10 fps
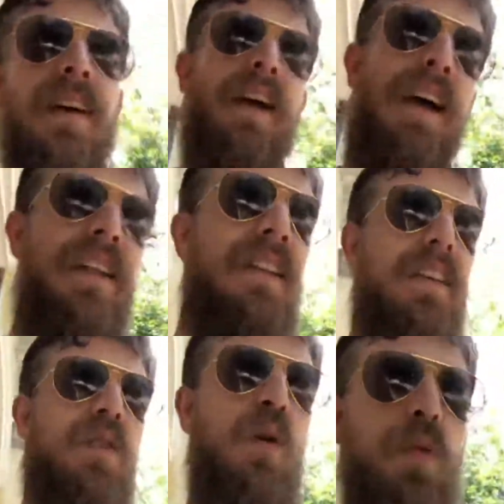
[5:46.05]
had
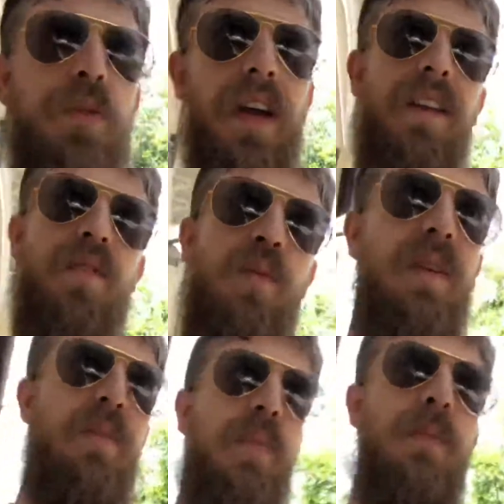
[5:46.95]
contact with
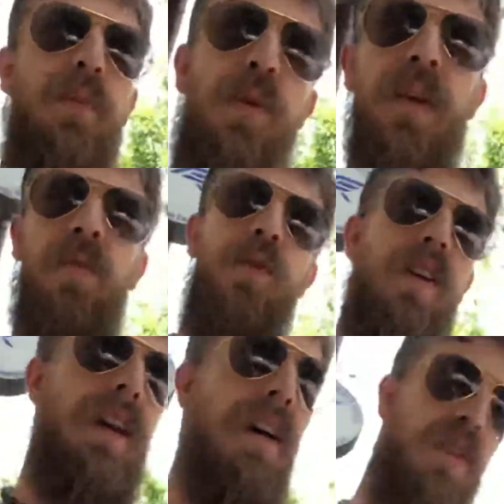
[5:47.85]
the people that
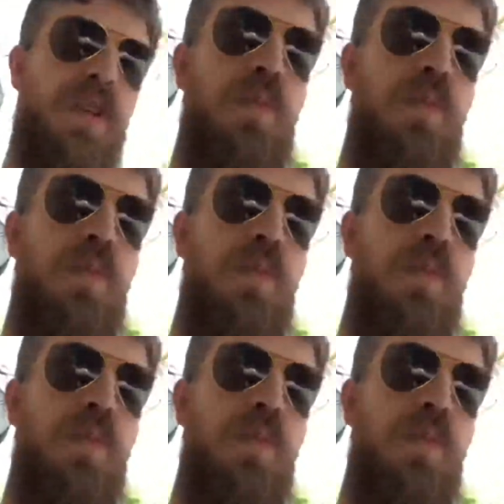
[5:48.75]
organized this